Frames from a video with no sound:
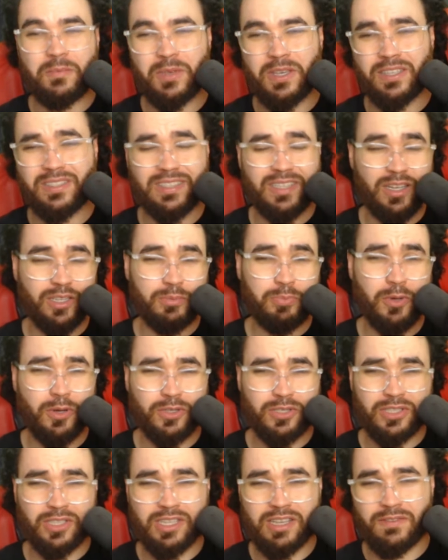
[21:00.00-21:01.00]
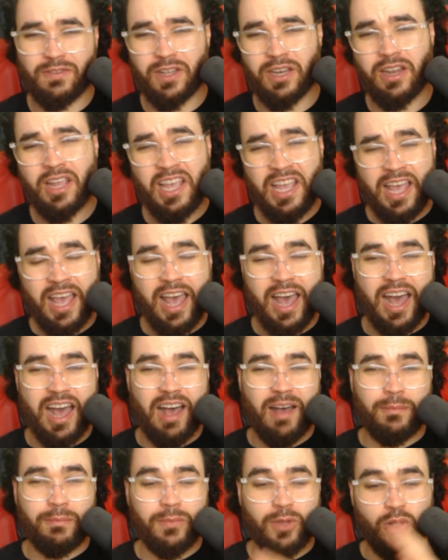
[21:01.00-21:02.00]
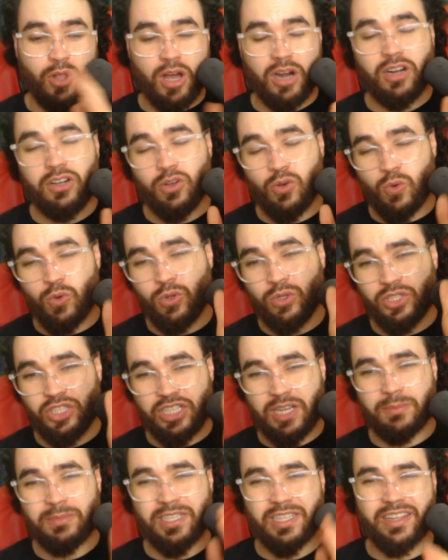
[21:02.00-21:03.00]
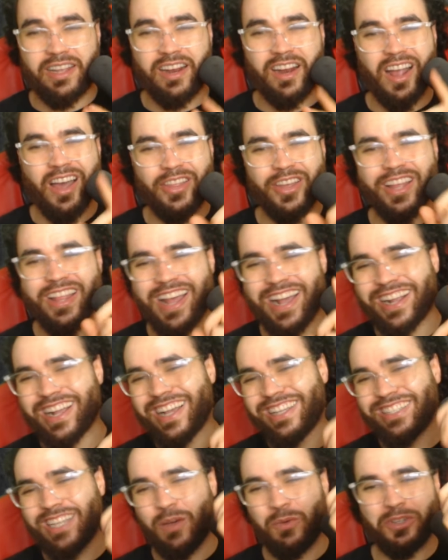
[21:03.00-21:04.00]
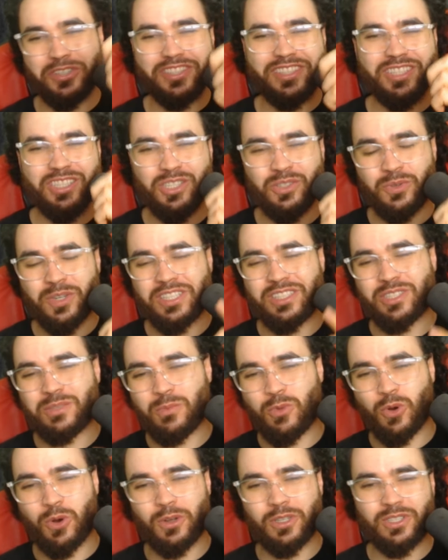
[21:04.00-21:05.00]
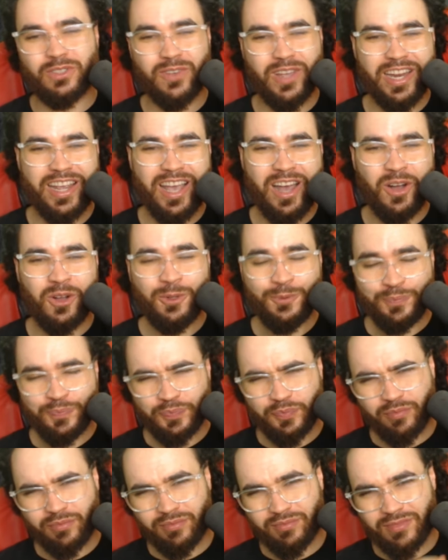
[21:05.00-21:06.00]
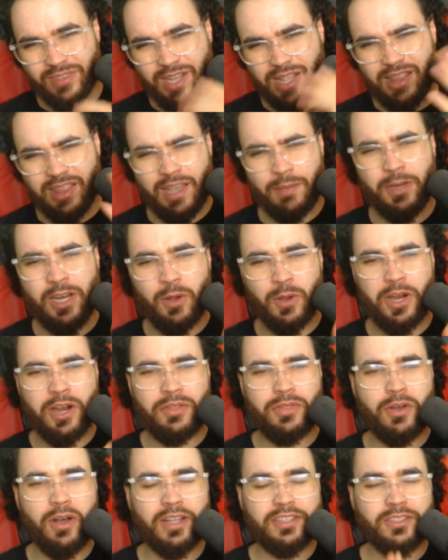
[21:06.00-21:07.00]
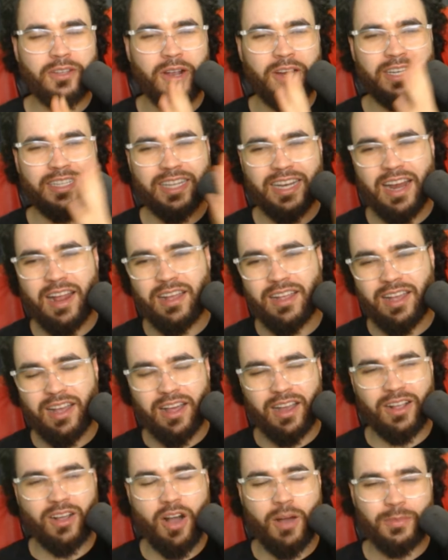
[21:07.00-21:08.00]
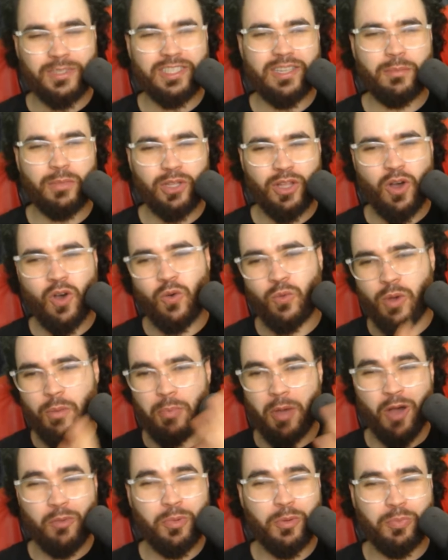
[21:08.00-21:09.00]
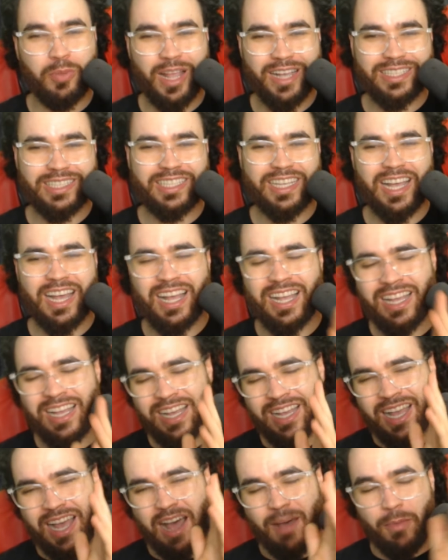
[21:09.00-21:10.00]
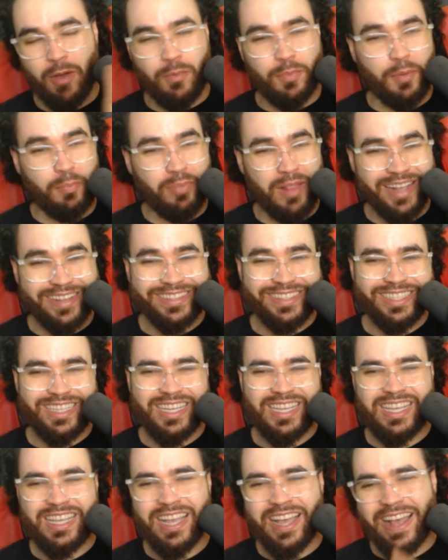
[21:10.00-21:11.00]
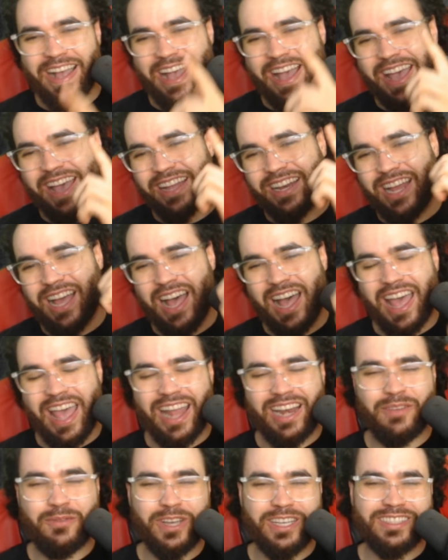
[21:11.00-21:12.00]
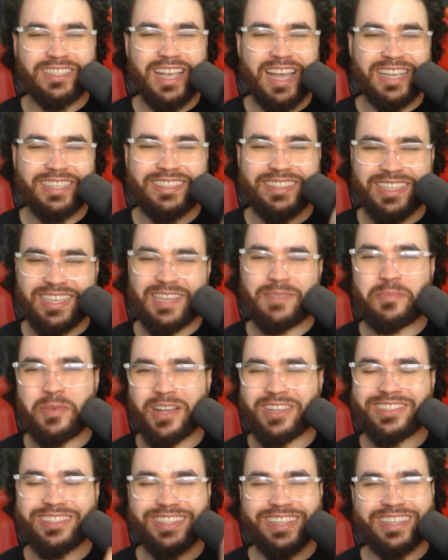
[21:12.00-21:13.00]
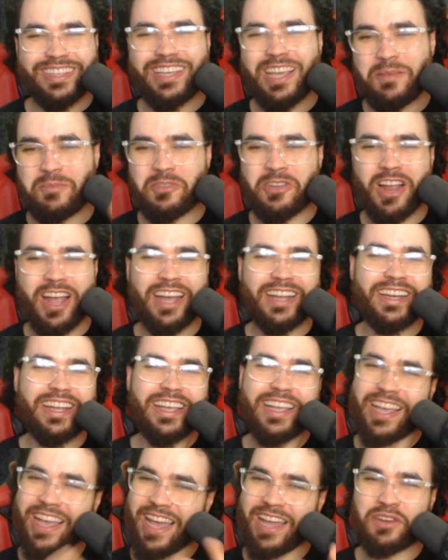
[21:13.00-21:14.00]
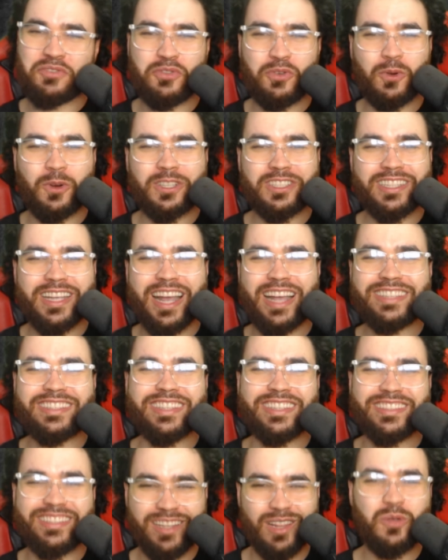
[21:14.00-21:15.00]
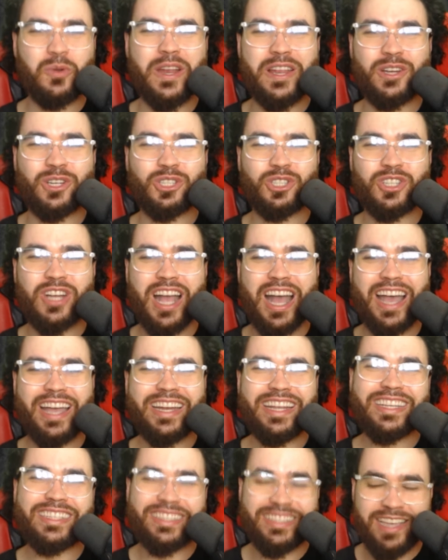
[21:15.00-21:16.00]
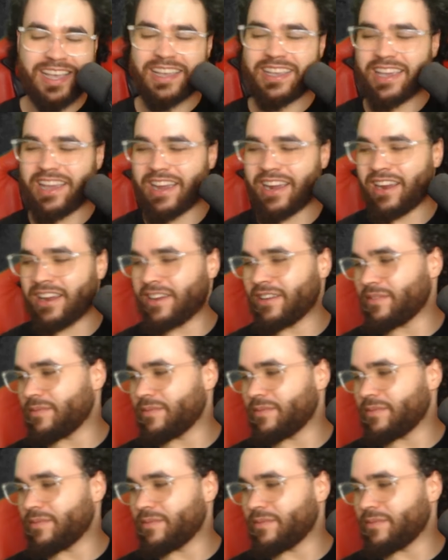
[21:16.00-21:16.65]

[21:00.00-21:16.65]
be, salesperson even. Um, a lot of cool gems in there. Other than that, guys, I will see you in tomorrow's video. Let me know what your thoughts are in the uh, comments down below about Perplexica, about Perplexity. And uh, anyways, guys, keep hustling, keep grinding. And of course, guys, accelerate your stride. Take care.